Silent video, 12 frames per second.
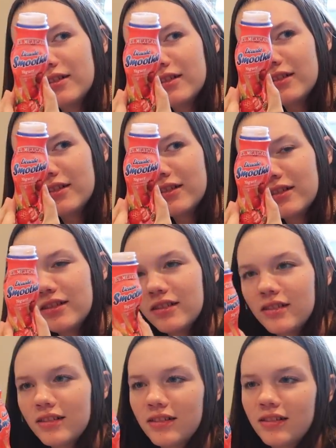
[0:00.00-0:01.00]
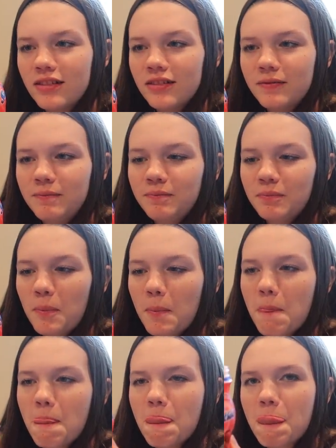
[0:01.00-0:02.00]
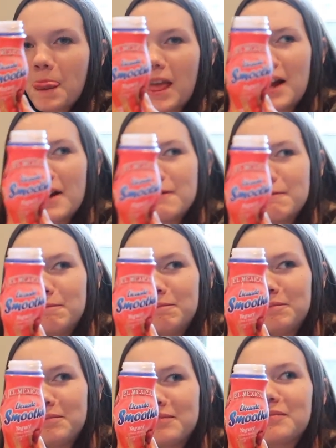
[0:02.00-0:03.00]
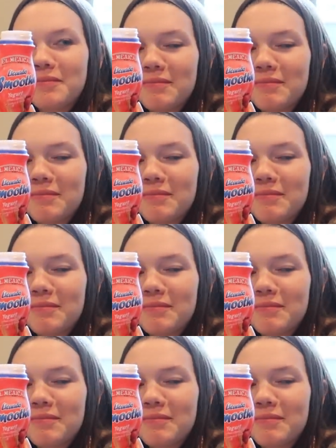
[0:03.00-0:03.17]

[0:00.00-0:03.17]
What's that? A little smoothie? A Mexican smoothie.